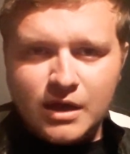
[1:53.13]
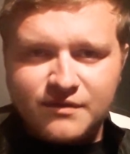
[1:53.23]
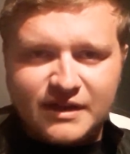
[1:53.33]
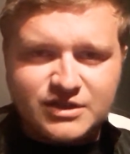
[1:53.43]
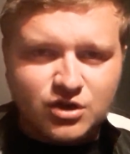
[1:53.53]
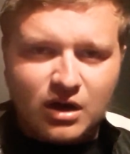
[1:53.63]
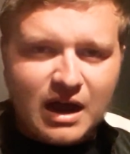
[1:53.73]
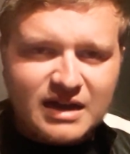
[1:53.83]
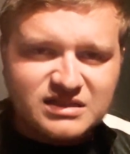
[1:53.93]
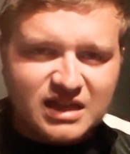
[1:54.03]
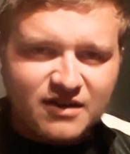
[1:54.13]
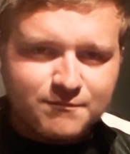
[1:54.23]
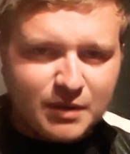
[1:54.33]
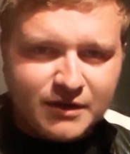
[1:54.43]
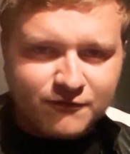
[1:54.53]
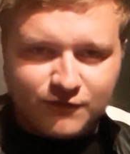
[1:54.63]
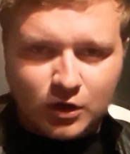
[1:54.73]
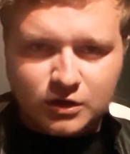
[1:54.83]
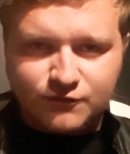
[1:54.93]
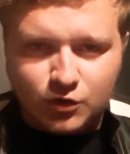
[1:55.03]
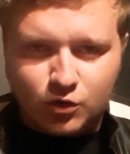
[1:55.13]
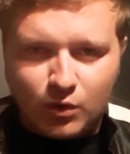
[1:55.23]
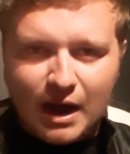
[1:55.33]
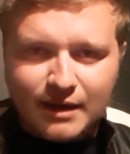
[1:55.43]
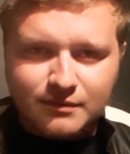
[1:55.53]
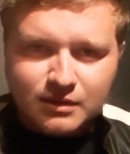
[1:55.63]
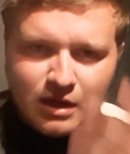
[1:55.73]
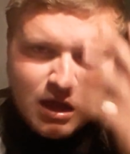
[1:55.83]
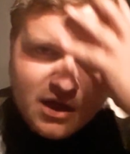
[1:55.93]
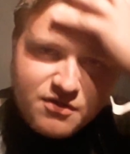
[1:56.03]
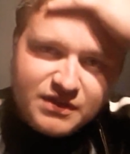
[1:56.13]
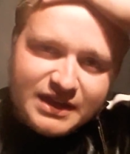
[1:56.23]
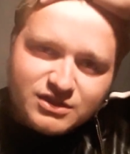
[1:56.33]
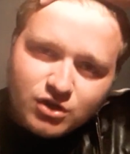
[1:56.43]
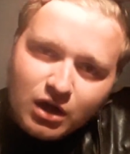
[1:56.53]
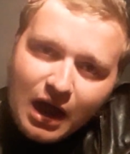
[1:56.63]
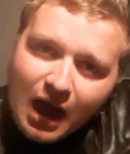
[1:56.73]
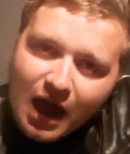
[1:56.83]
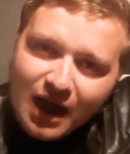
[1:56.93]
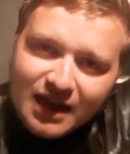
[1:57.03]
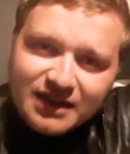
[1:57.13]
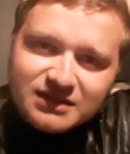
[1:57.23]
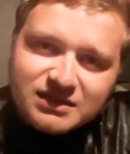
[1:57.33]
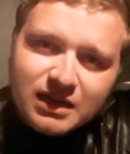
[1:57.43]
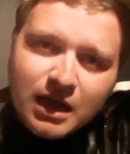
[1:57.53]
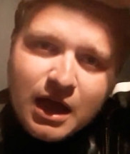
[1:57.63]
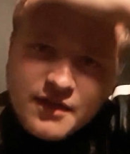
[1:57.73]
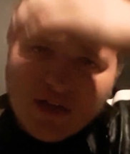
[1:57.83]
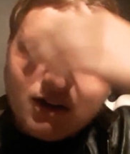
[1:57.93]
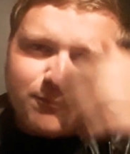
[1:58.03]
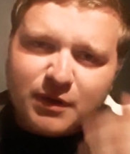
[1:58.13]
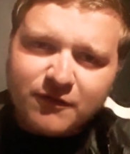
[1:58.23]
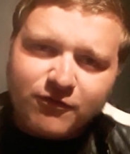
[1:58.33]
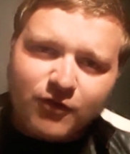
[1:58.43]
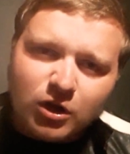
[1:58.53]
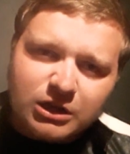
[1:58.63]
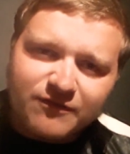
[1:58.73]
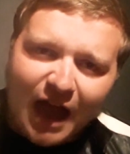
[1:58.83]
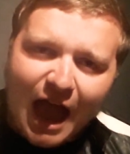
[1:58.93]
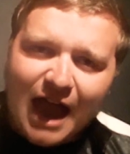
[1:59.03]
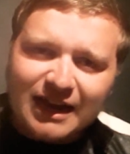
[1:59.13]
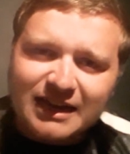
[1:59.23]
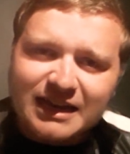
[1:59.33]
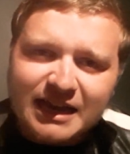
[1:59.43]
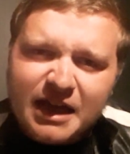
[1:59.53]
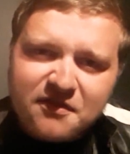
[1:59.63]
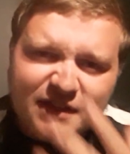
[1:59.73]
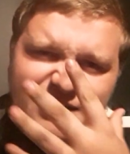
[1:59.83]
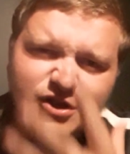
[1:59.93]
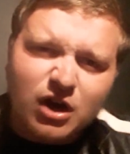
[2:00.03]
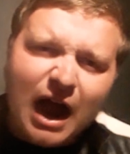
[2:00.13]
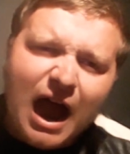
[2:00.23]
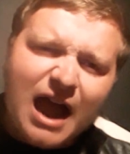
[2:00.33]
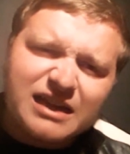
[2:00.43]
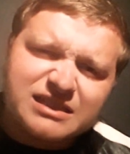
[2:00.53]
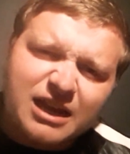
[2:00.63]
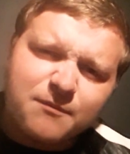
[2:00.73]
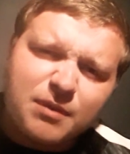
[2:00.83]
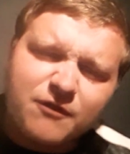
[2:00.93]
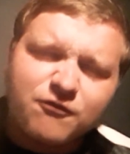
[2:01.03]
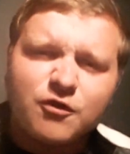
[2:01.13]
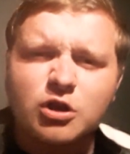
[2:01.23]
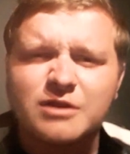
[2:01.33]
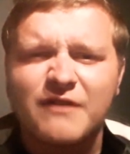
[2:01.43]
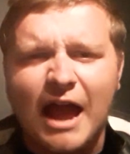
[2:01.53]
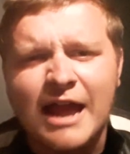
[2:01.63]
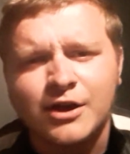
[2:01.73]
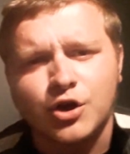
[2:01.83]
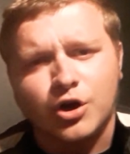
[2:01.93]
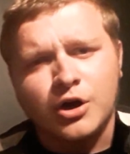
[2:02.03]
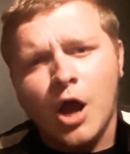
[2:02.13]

These are eyes that have been full of regret. These are eyes that have been full of agony. These are eyes that have been full of anger.